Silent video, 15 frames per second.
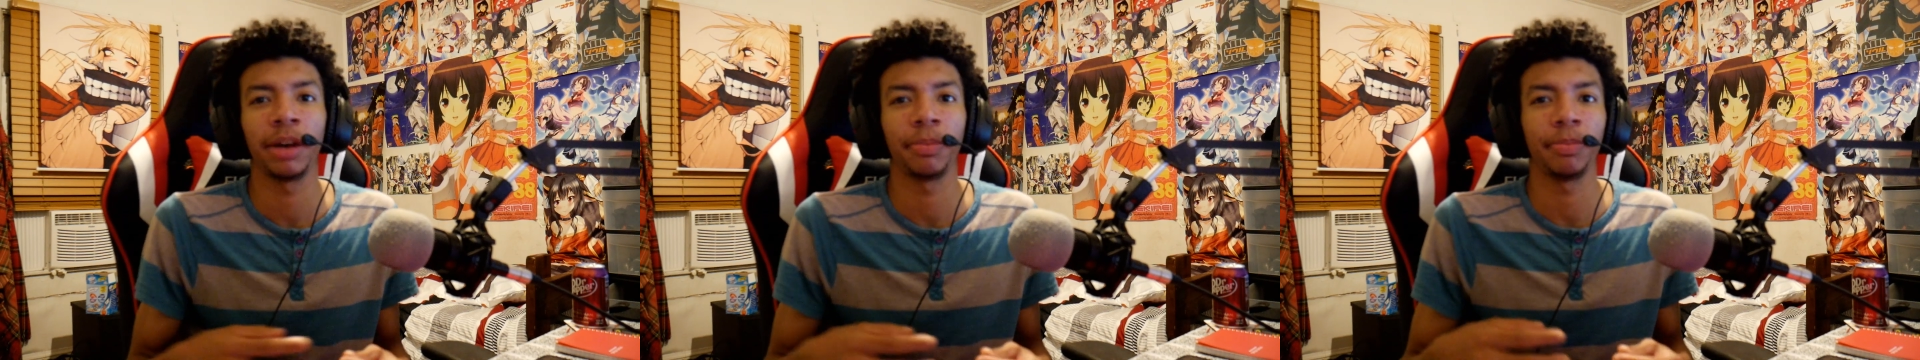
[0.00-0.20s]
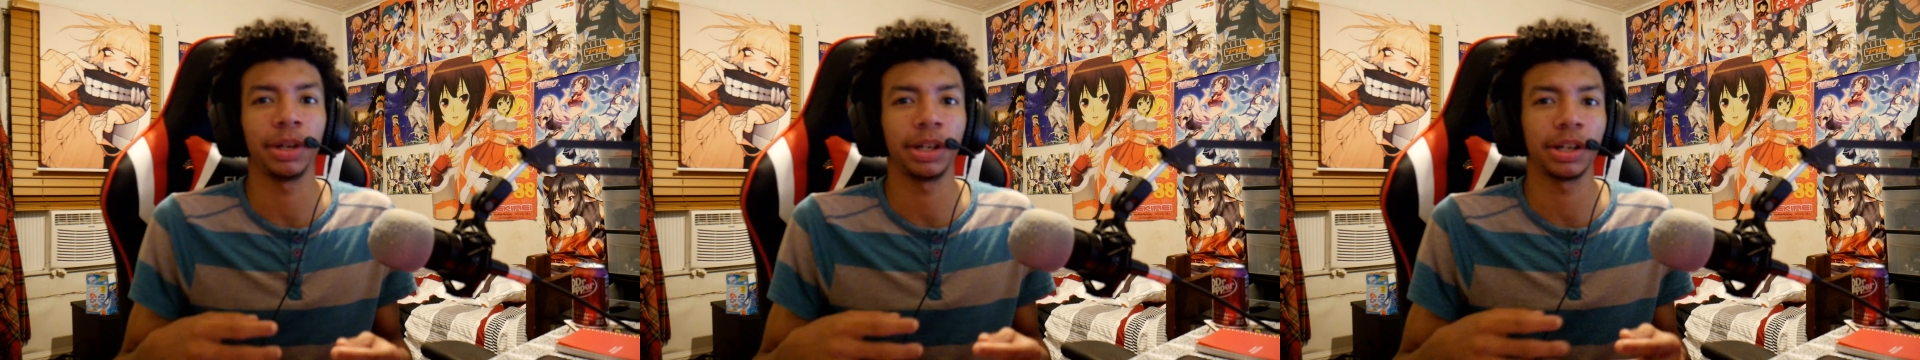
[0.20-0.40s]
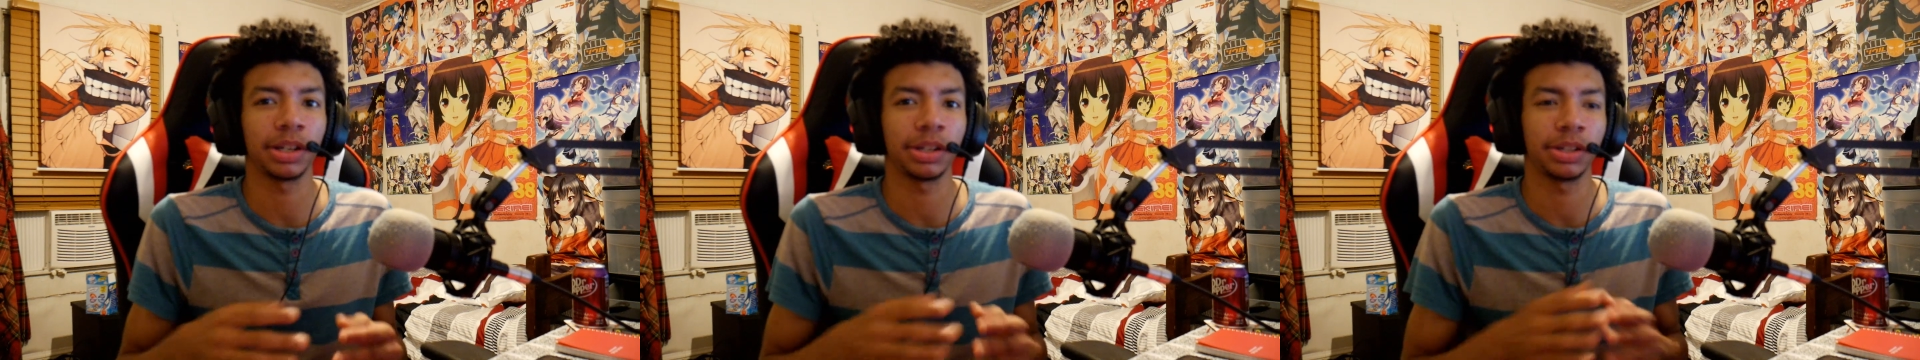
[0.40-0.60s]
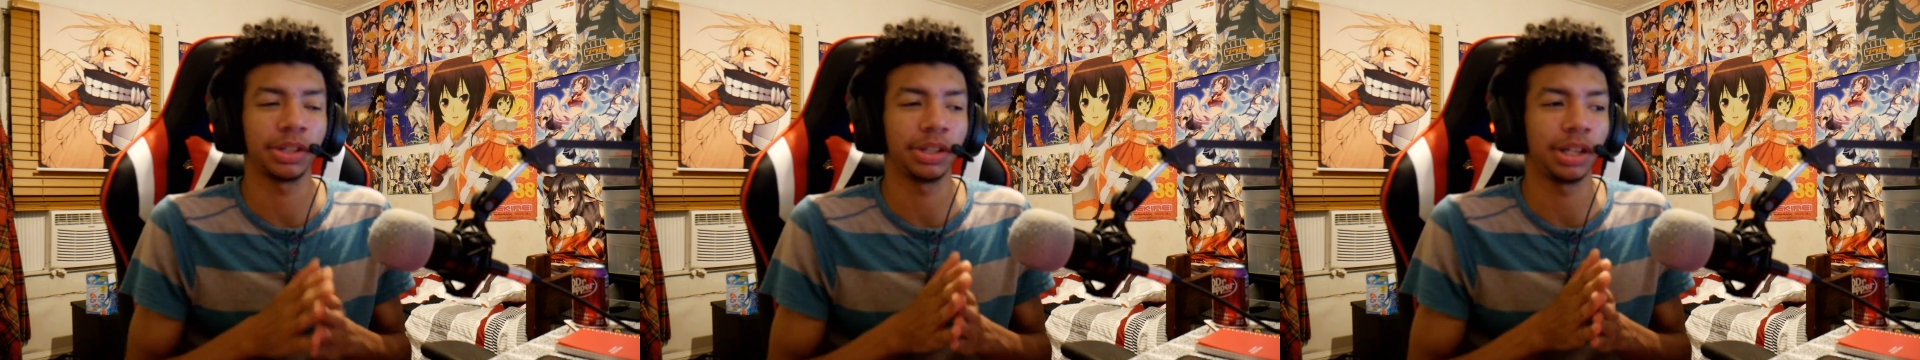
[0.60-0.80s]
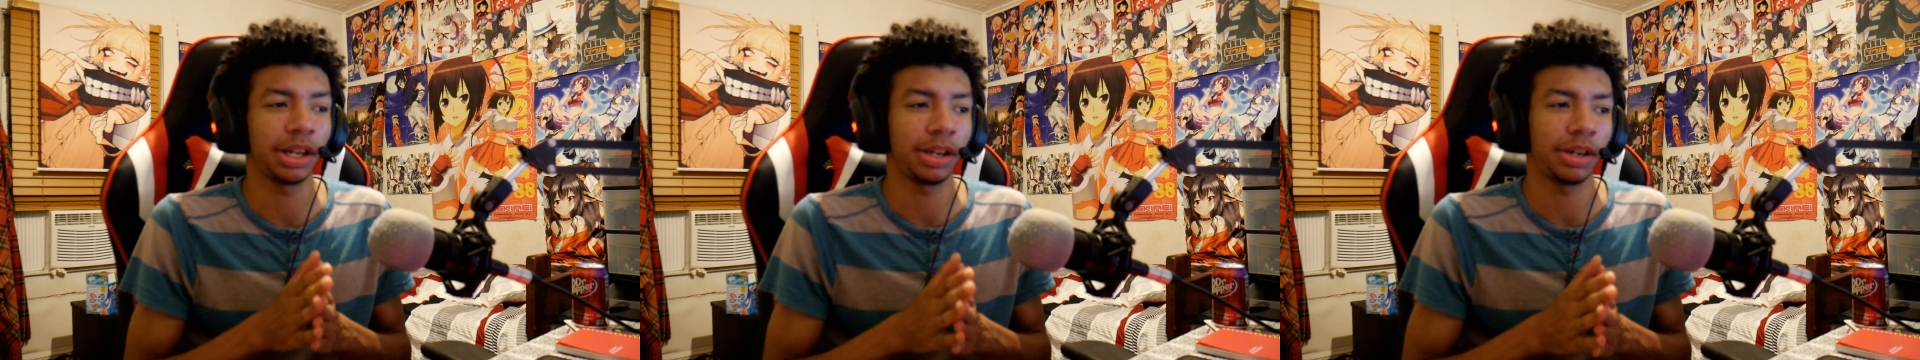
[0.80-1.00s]
because
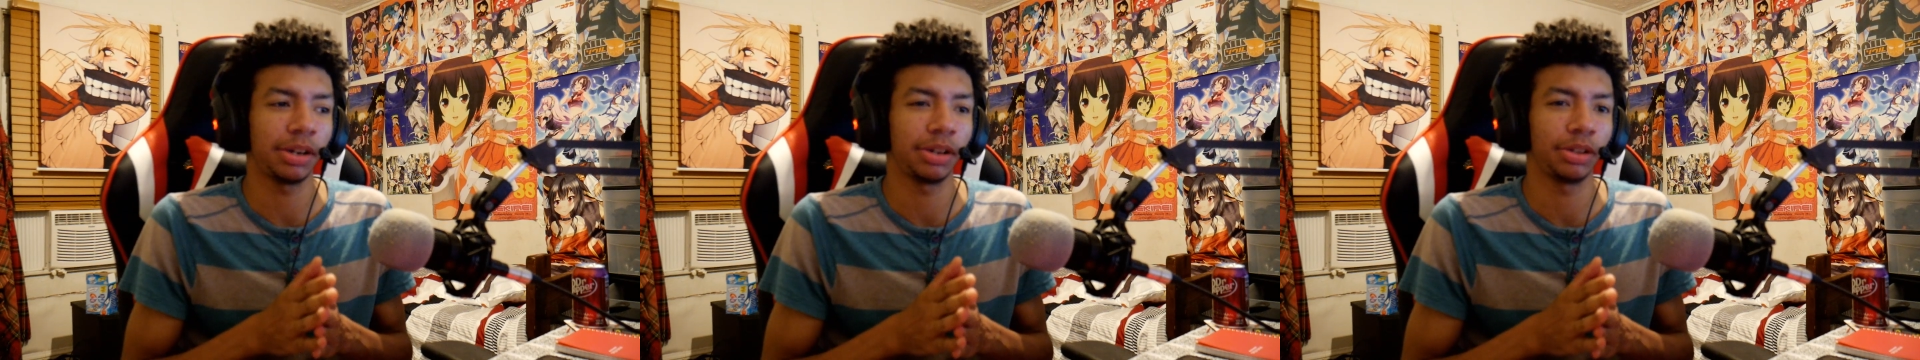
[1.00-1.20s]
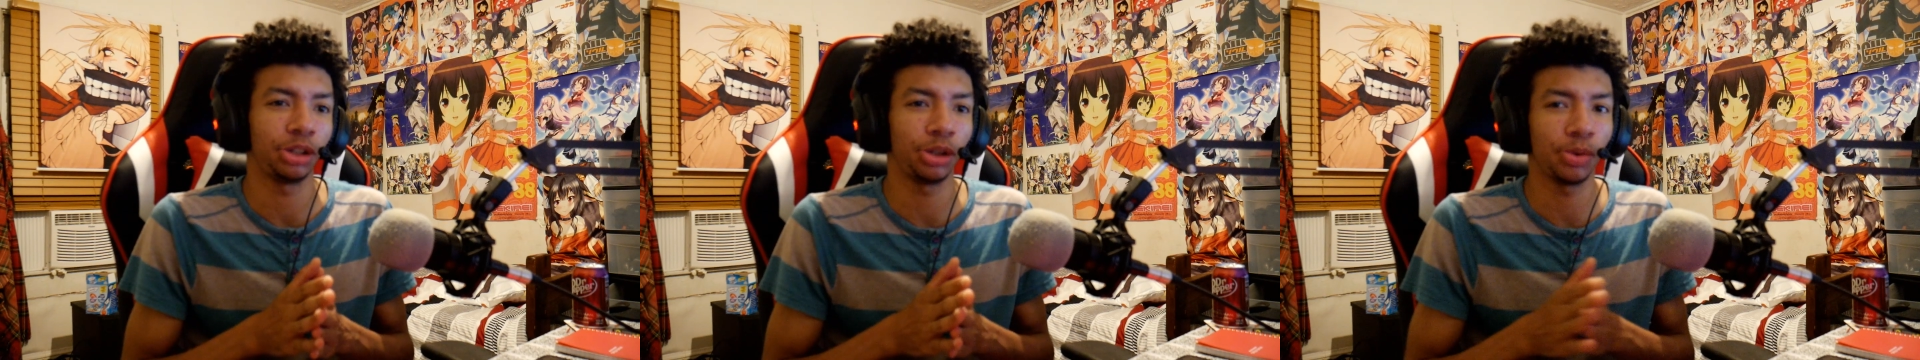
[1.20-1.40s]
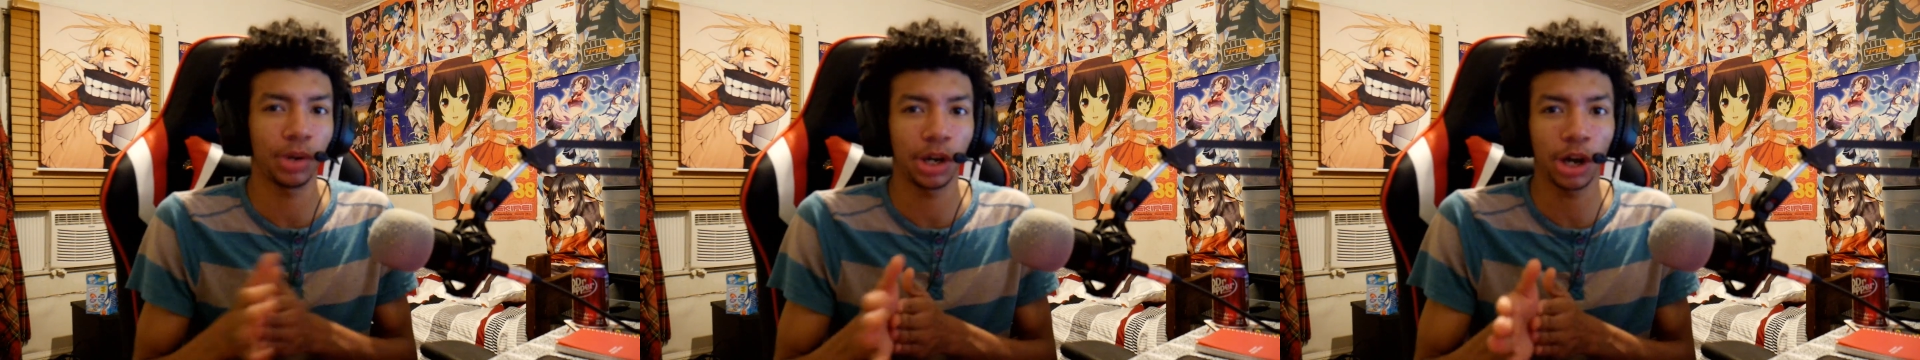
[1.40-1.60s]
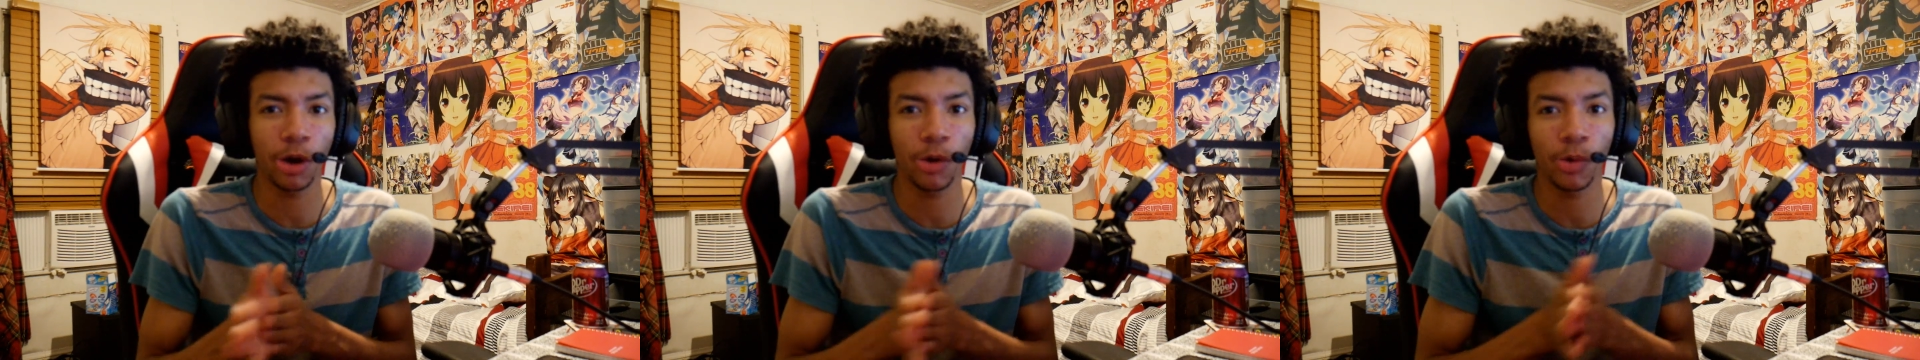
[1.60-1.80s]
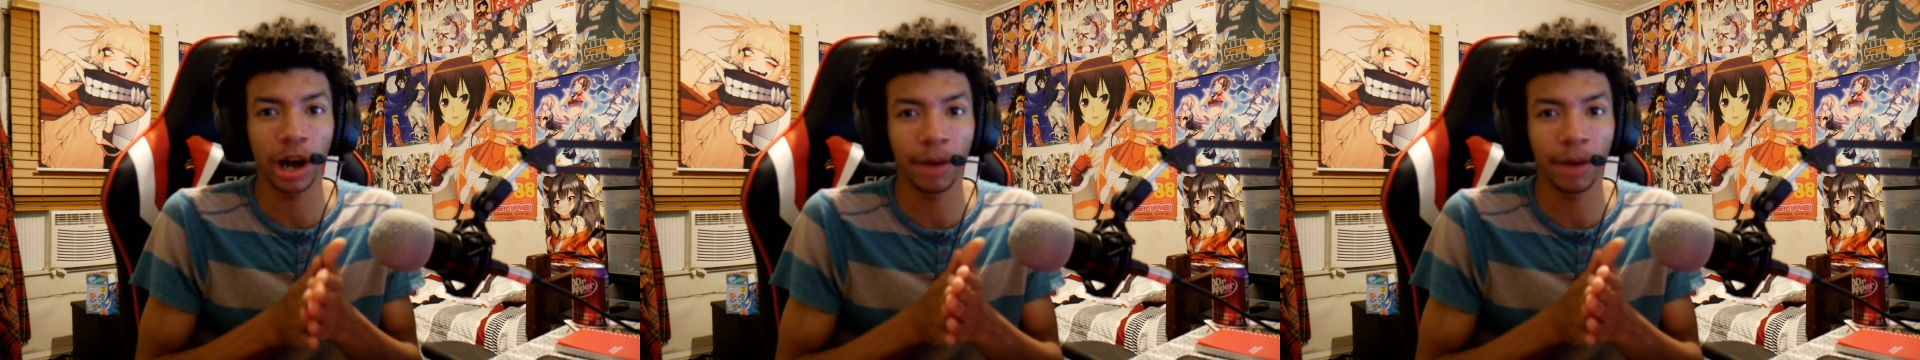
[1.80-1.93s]
then you would know